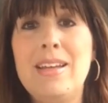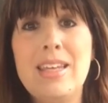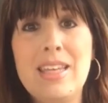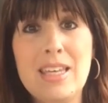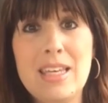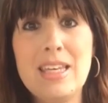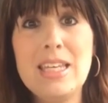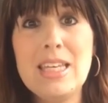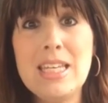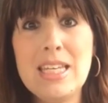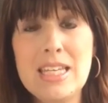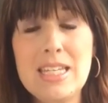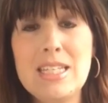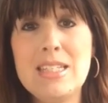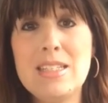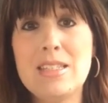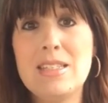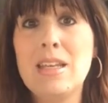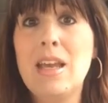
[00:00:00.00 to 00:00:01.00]
He
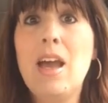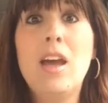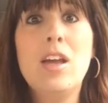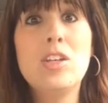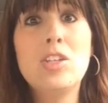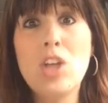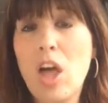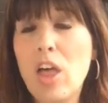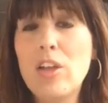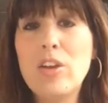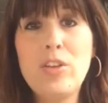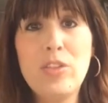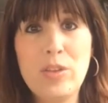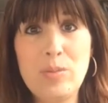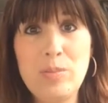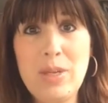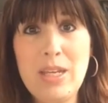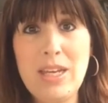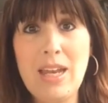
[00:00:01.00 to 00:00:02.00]
is taller
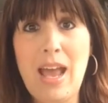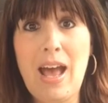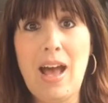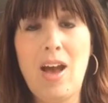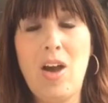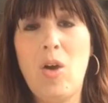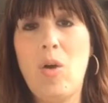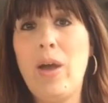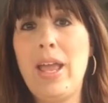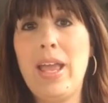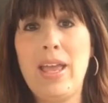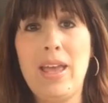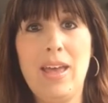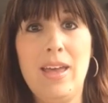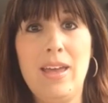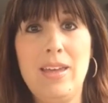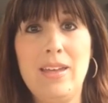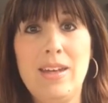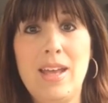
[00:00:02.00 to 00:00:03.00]
than me now
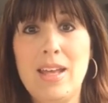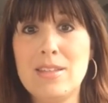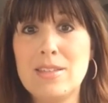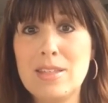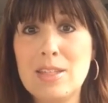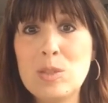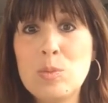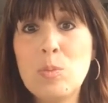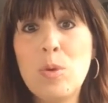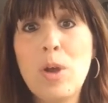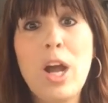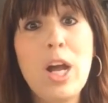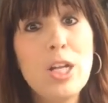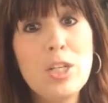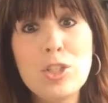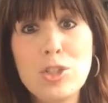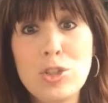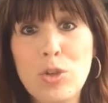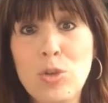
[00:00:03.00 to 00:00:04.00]
and has these
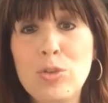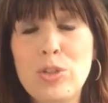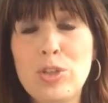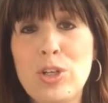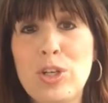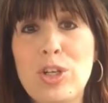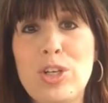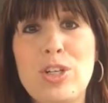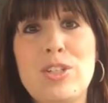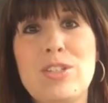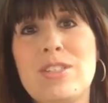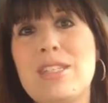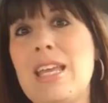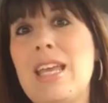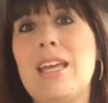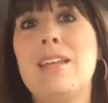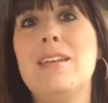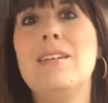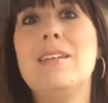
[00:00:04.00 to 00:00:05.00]
broad shoulders
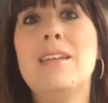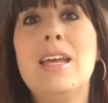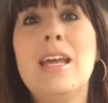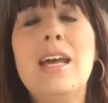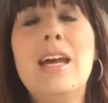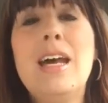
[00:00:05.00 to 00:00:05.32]
and